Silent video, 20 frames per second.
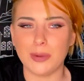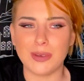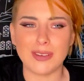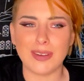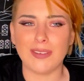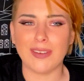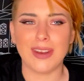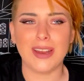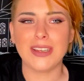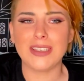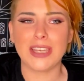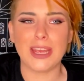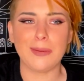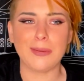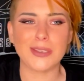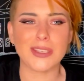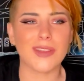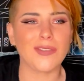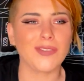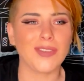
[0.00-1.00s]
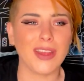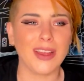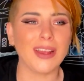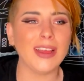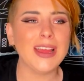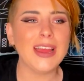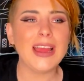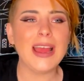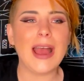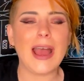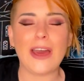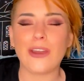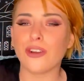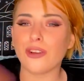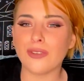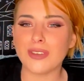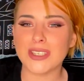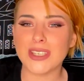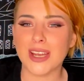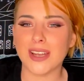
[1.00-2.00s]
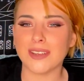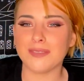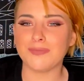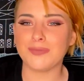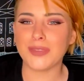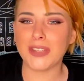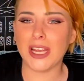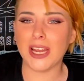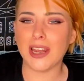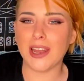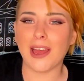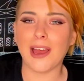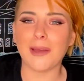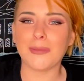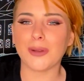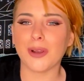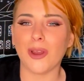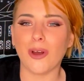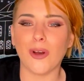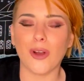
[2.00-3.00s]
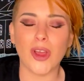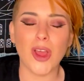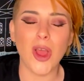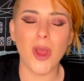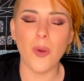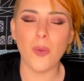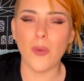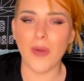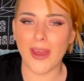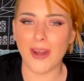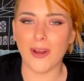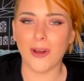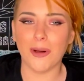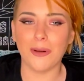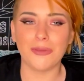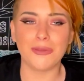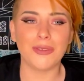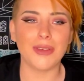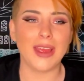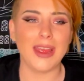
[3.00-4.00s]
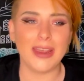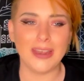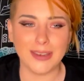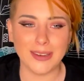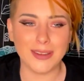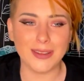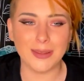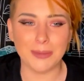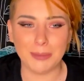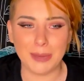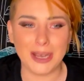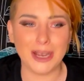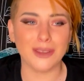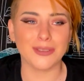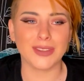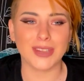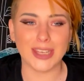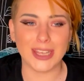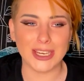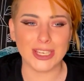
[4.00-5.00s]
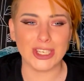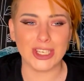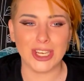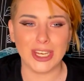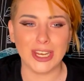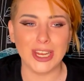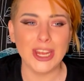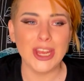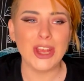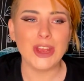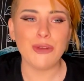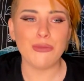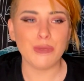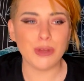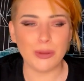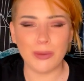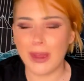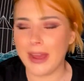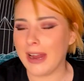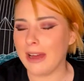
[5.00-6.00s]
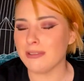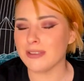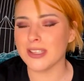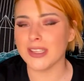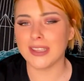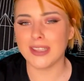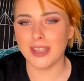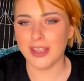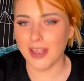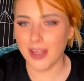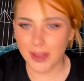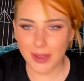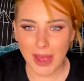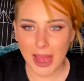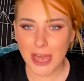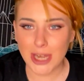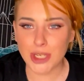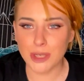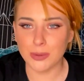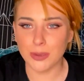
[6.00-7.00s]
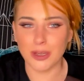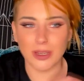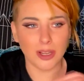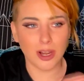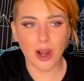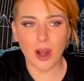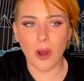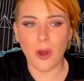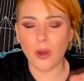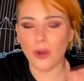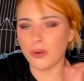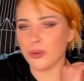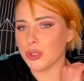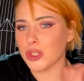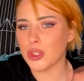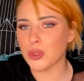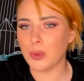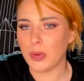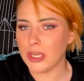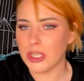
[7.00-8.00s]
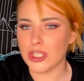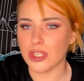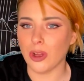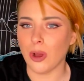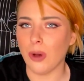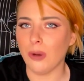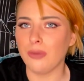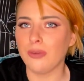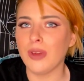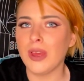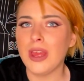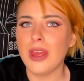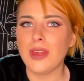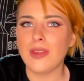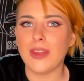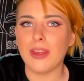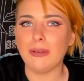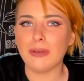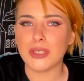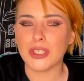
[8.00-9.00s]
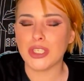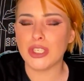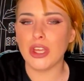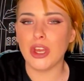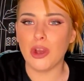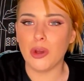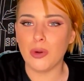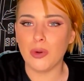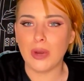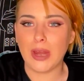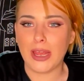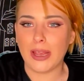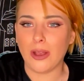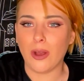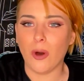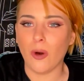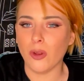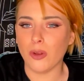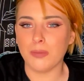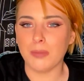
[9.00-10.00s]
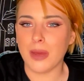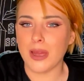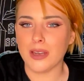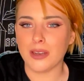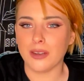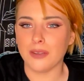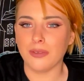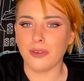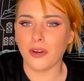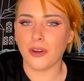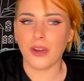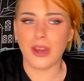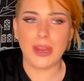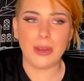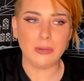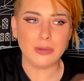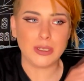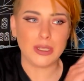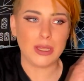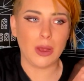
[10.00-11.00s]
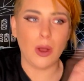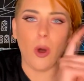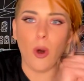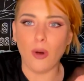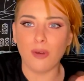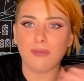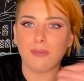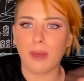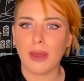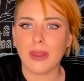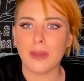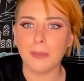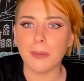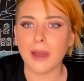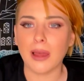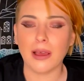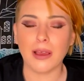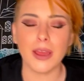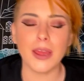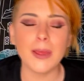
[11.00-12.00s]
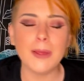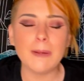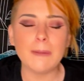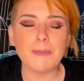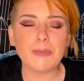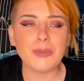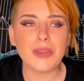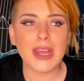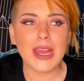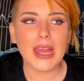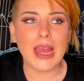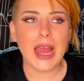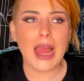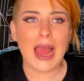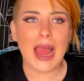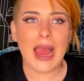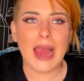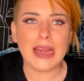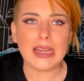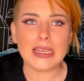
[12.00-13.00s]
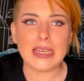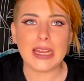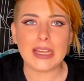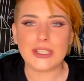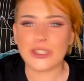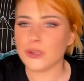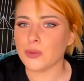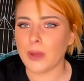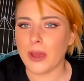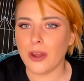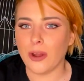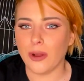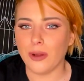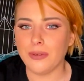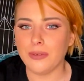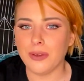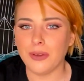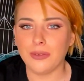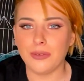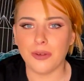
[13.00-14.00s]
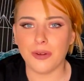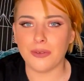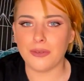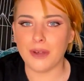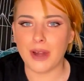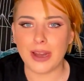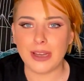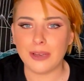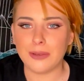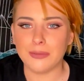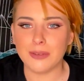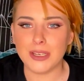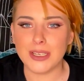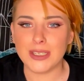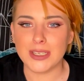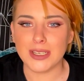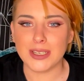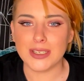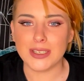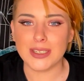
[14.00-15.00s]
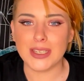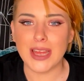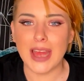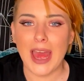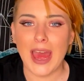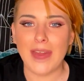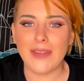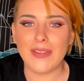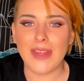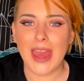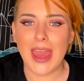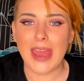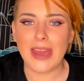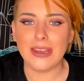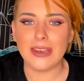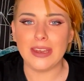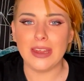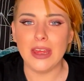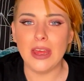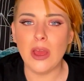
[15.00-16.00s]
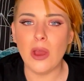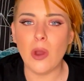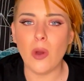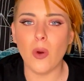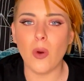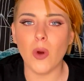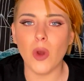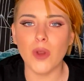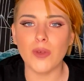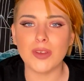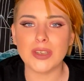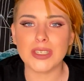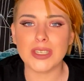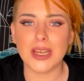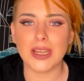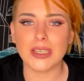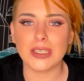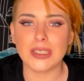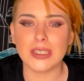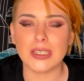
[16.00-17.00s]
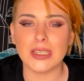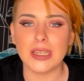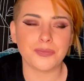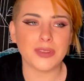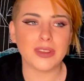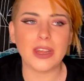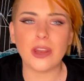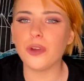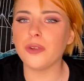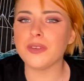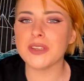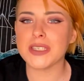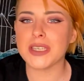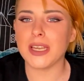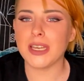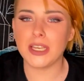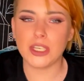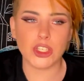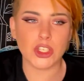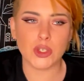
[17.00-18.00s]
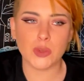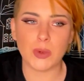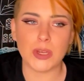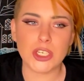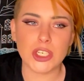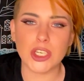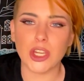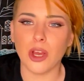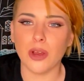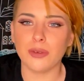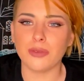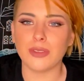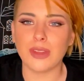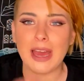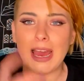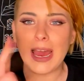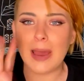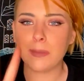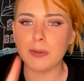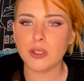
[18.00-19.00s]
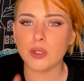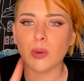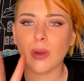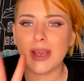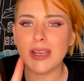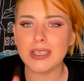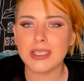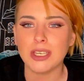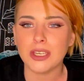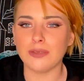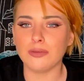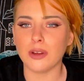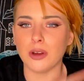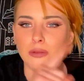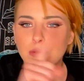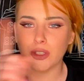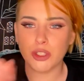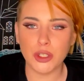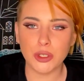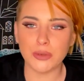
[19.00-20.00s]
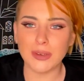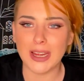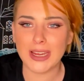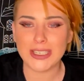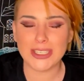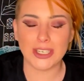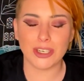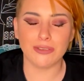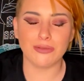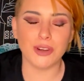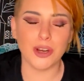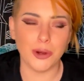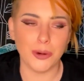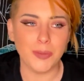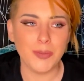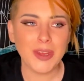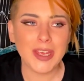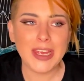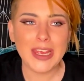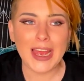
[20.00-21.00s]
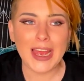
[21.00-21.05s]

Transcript: We was having a nice game of something. And all of a sudden, the alarm clock went off in the middle of the kitchen. We went out, the actual clock was switched off. There was no on button for it. It was the off by the plug. And it just went off for random reasons. And then all of a sudden it just switched off. And that happened twice in a row, 2 nights in a row.